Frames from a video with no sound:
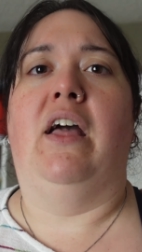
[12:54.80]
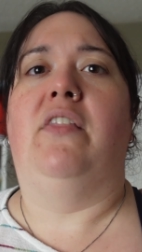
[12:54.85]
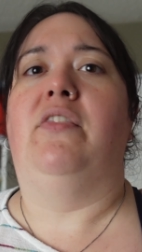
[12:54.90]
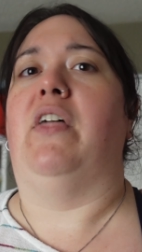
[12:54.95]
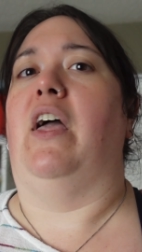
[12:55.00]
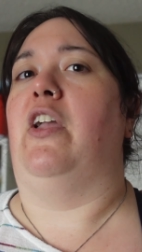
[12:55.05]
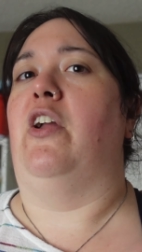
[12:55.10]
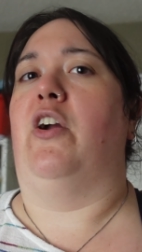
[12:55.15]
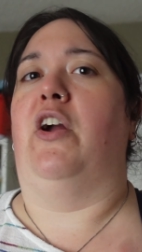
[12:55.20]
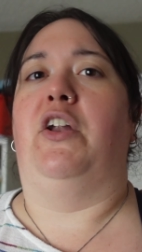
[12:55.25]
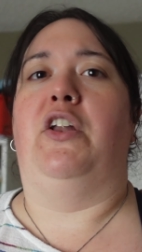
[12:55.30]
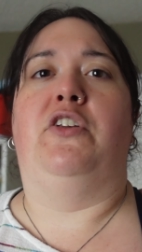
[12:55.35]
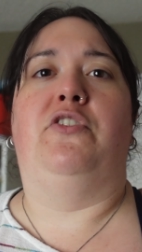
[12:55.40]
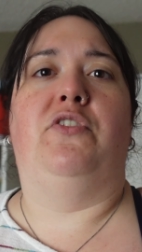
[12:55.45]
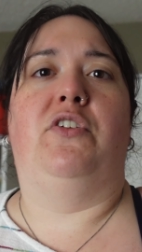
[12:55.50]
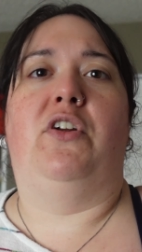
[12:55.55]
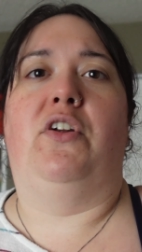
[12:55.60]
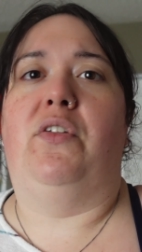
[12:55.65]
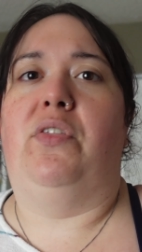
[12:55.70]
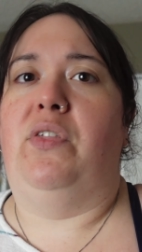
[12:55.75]
that you're gonna
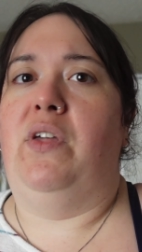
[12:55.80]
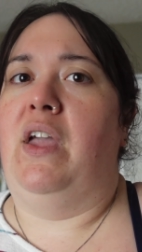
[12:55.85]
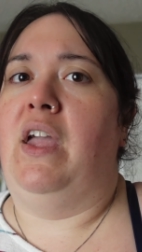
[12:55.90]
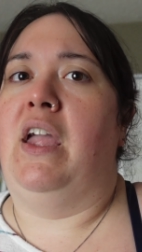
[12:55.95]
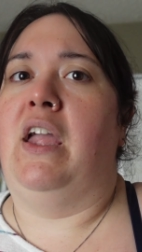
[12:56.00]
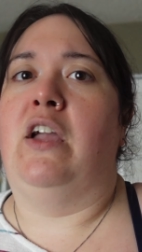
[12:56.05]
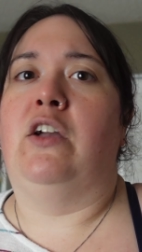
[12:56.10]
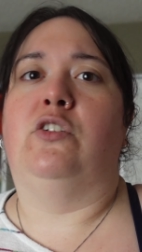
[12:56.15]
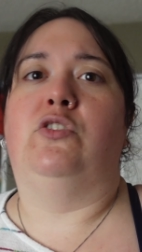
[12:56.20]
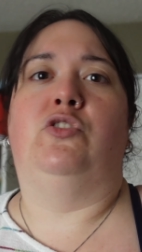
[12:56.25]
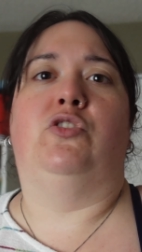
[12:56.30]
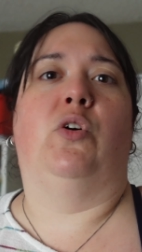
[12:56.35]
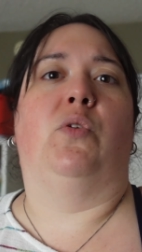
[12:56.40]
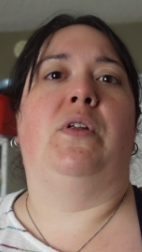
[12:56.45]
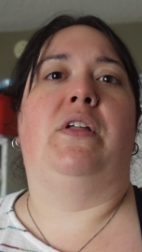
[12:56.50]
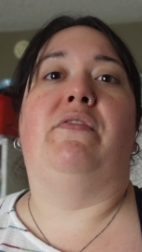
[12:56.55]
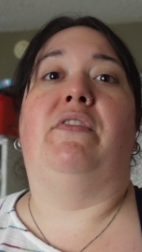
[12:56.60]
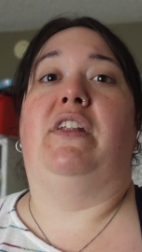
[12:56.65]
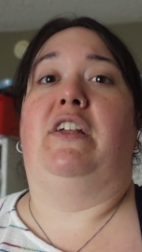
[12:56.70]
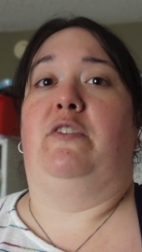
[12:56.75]
do your thing.
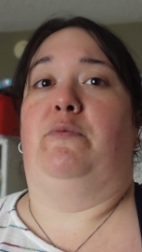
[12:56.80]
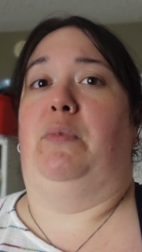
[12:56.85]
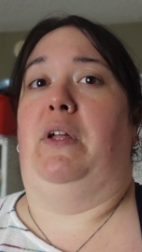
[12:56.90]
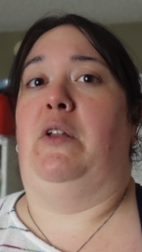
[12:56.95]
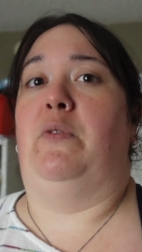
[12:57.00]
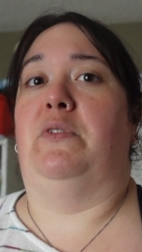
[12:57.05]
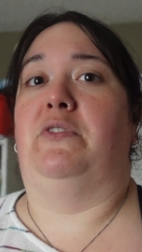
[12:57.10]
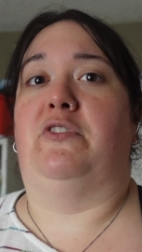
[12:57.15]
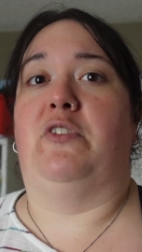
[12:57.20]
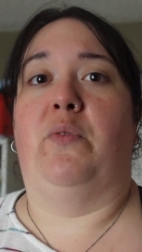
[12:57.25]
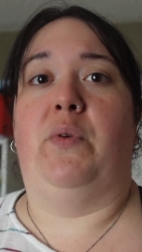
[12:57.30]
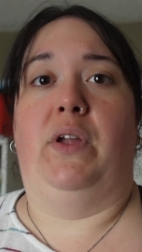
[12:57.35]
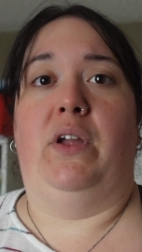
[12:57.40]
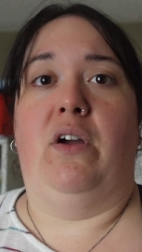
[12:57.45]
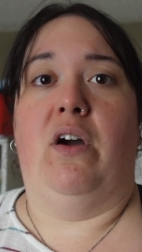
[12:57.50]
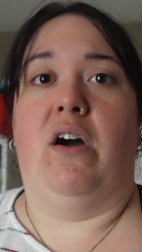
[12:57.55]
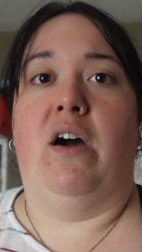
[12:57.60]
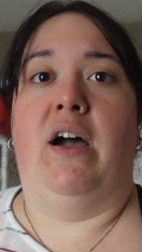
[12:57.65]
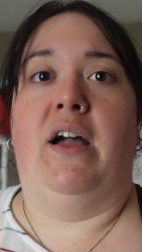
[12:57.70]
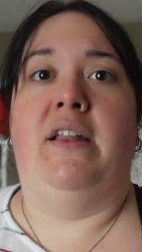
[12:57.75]
Don't even explain what's
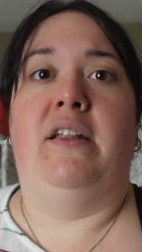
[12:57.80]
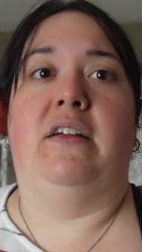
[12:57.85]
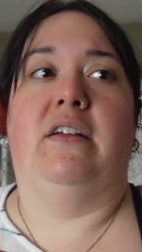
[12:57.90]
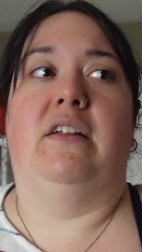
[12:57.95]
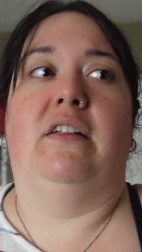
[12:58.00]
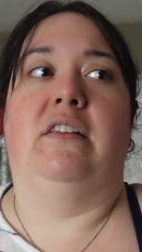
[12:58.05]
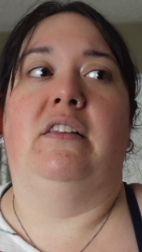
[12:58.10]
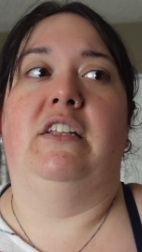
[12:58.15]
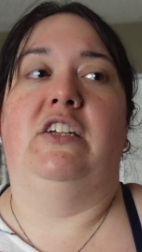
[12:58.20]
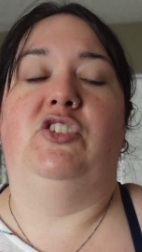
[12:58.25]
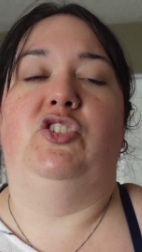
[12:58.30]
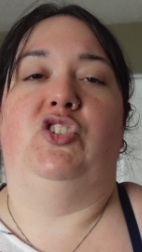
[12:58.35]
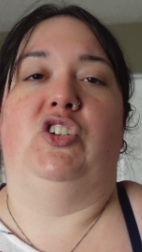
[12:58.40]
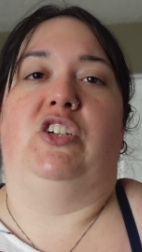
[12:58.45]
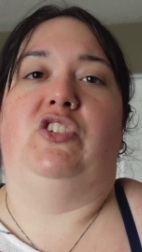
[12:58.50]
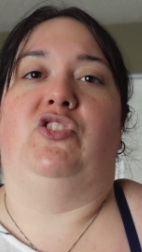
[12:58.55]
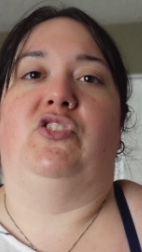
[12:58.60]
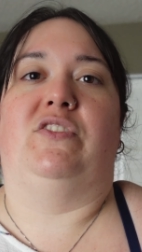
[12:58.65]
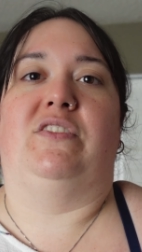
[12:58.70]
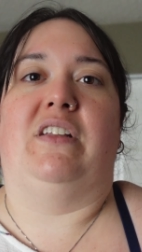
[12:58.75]
going on.
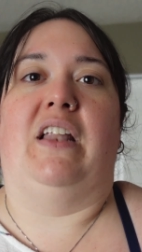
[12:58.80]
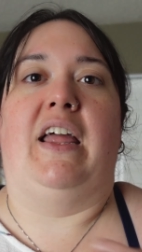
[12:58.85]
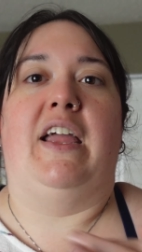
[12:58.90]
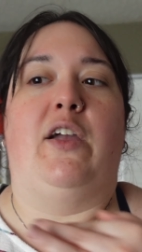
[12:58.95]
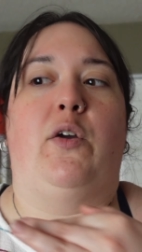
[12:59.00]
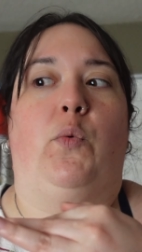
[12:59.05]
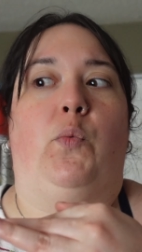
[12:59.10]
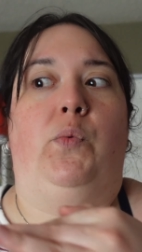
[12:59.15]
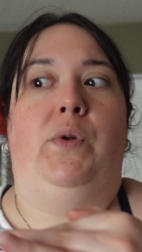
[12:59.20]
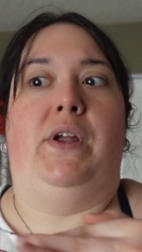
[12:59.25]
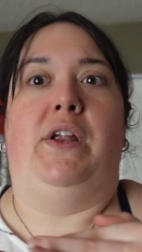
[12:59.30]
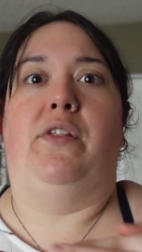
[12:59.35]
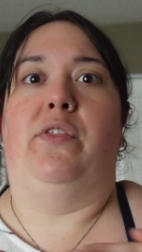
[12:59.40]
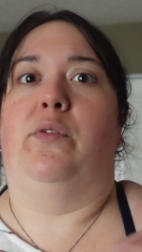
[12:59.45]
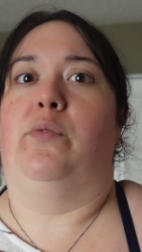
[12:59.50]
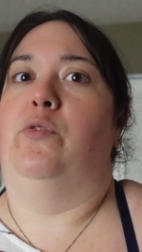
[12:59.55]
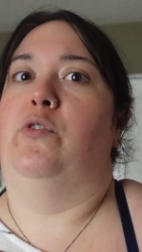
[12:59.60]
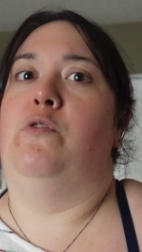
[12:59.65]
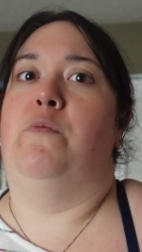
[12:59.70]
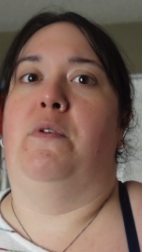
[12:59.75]
Legit, just like read
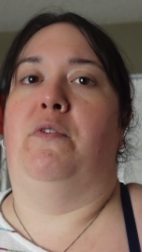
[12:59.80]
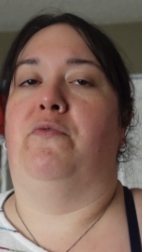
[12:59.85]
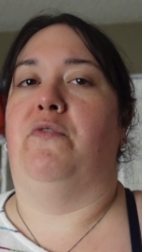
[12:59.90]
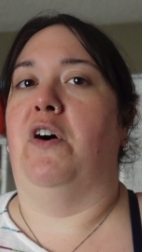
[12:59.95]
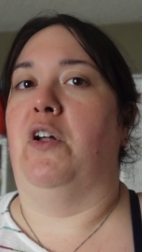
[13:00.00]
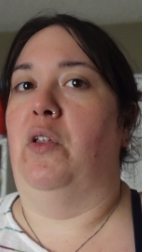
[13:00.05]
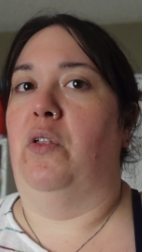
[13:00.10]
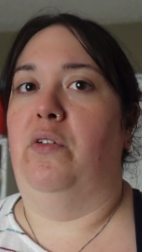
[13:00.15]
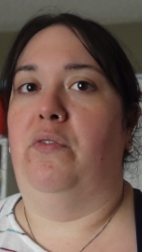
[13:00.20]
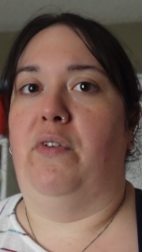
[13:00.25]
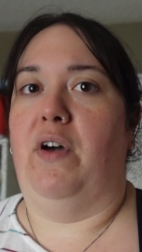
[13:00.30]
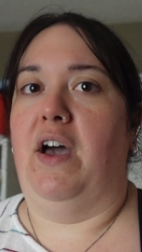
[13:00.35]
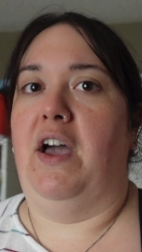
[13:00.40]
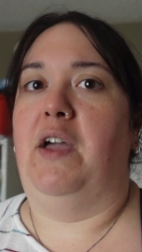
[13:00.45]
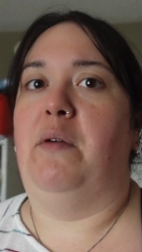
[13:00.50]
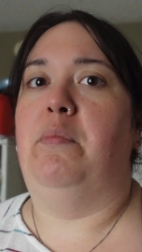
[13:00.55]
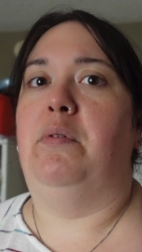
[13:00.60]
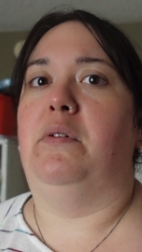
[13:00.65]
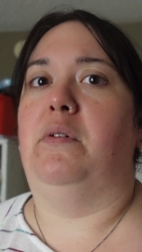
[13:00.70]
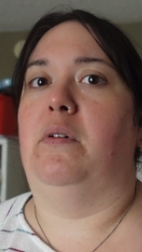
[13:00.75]
the room and follow the
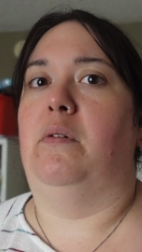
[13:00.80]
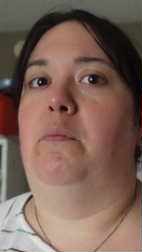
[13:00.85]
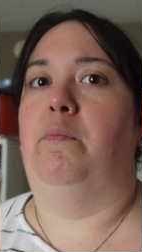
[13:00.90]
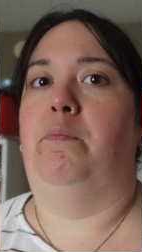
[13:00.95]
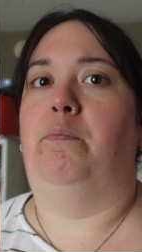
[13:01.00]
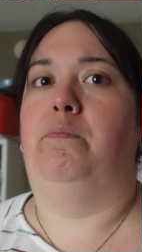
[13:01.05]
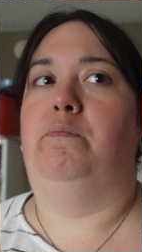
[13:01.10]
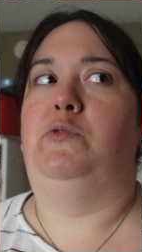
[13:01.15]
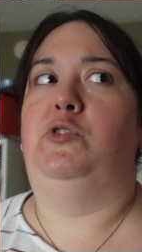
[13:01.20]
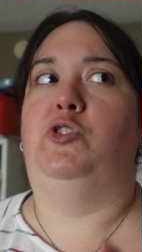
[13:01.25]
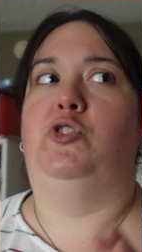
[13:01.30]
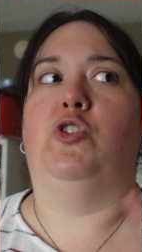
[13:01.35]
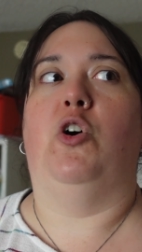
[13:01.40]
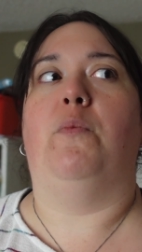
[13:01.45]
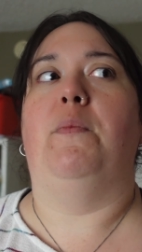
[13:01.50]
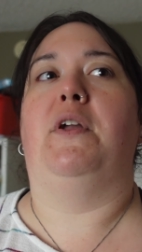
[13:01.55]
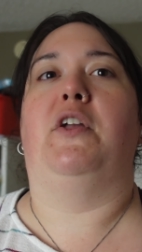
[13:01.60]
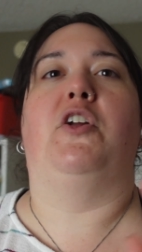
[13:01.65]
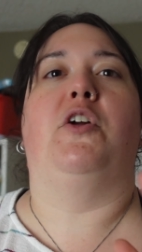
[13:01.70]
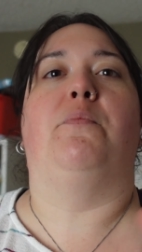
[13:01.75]
vibe.
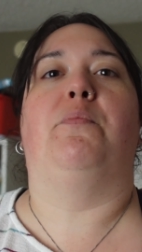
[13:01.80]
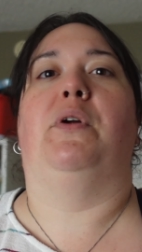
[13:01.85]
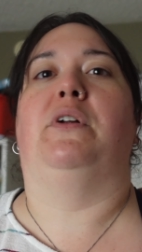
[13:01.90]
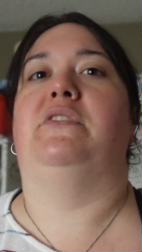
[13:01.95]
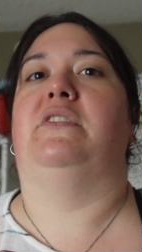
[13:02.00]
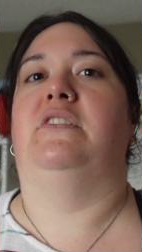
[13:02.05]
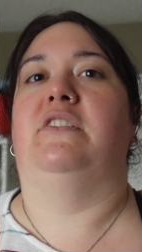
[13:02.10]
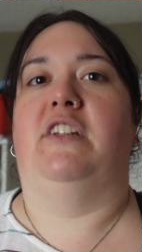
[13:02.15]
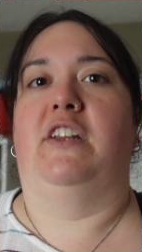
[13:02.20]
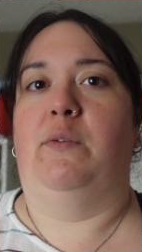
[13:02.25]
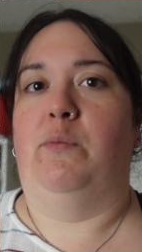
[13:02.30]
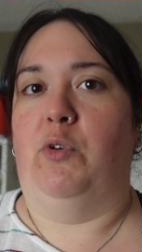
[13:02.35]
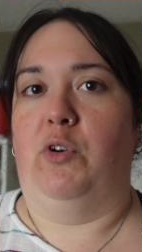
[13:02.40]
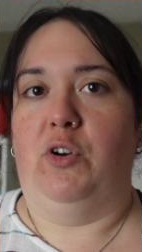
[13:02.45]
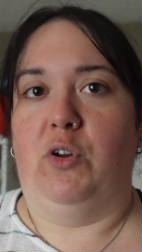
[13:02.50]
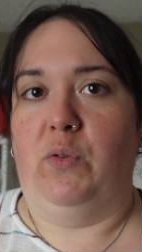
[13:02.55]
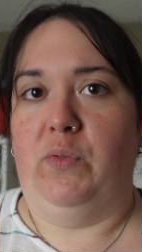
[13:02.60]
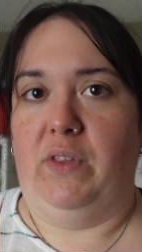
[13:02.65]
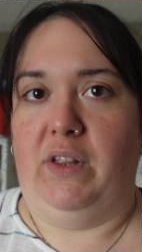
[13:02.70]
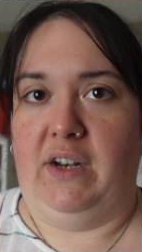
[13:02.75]
Don't make your presence any more
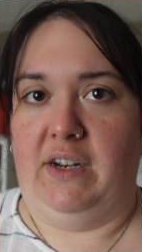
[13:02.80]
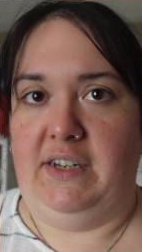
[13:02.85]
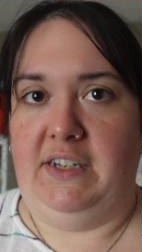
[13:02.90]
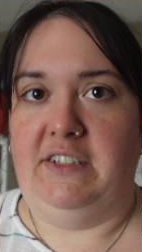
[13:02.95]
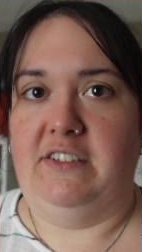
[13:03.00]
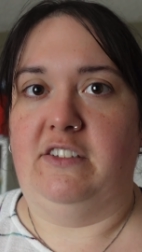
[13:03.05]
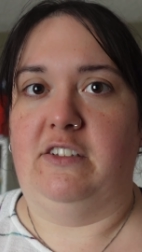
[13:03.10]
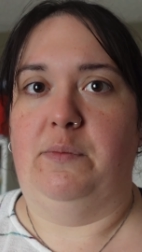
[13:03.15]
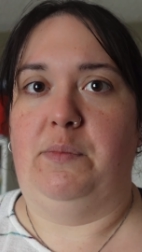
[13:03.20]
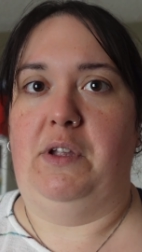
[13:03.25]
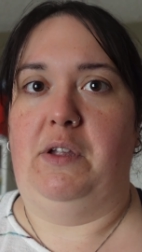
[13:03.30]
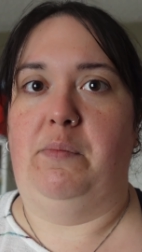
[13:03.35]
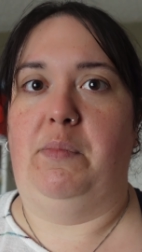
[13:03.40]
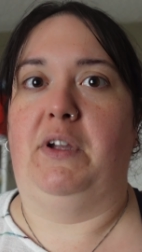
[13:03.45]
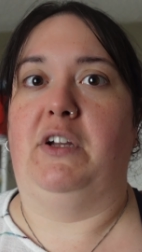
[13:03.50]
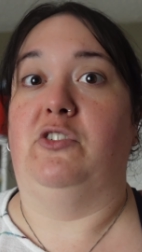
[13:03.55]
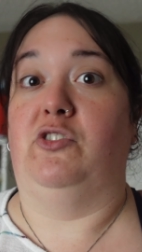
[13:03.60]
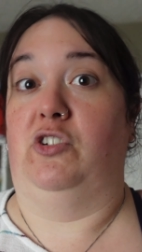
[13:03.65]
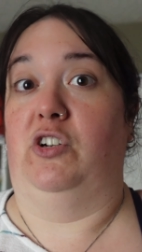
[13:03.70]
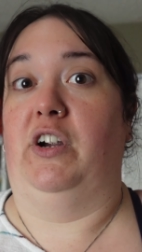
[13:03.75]
known than it needs to be
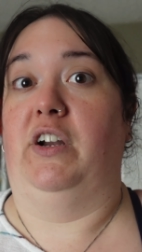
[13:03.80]
because you're